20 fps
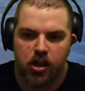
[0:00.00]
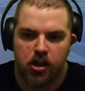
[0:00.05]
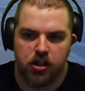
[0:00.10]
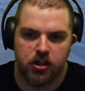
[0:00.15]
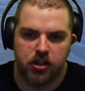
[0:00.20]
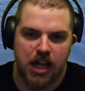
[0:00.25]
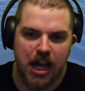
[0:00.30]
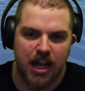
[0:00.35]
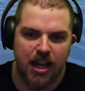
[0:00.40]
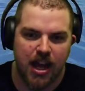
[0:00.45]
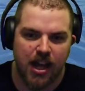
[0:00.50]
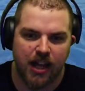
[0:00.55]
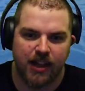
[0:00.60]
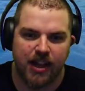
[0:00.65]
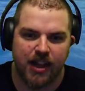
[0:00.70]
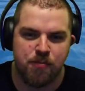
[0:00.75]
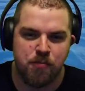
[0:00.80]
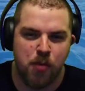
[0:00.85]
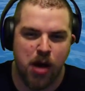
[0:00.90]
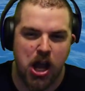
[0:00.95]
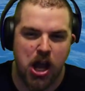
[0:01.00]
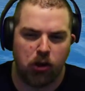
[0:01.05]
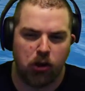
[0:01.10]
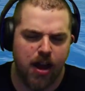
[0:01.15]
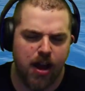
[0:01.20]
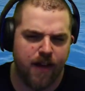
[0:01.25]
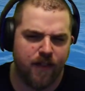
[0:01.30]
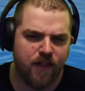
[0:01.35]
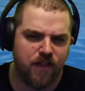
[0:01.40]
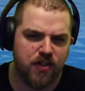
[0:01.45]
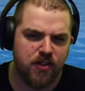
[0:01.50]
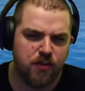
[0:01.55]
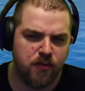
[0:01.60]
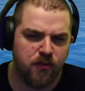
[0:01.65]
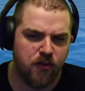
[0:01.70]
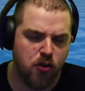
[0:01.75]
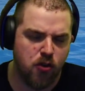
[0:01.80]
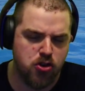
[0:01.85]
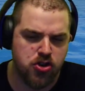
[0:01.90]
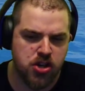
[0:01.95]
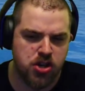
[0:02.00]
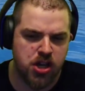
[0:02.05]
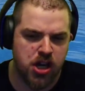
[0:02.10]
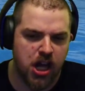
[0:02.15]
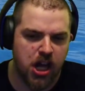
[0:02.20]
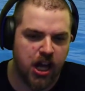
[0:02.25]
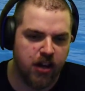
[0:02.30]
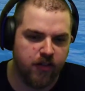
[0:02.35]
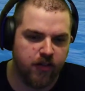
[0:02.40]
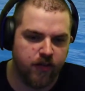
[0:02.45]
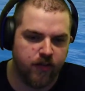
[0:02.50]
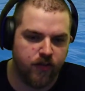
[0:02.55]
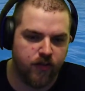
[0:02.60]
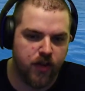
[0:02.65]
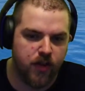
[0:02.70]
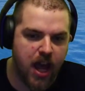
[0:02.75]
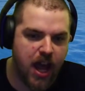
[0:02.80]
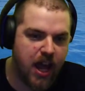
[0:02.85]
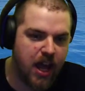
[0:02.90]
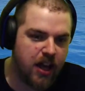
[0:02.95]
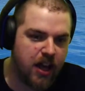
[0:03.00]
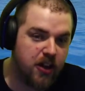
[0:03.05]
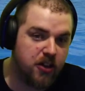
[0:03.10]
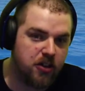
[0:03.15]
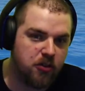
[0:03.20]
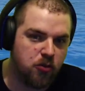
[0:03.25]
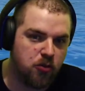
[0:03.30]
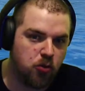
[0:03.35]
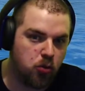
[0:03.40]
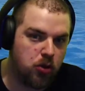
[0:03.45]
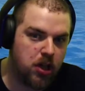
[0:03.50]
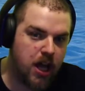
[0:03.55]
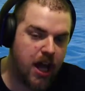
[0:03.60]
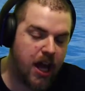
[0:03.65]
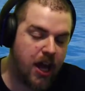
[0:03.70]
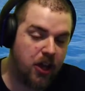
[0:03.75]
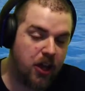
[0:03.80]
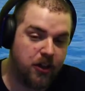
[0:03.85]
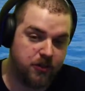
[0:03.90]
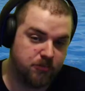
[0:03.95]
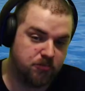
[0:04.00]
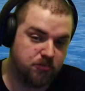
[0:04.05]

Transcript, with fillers: kind of like the Minecraft version of a a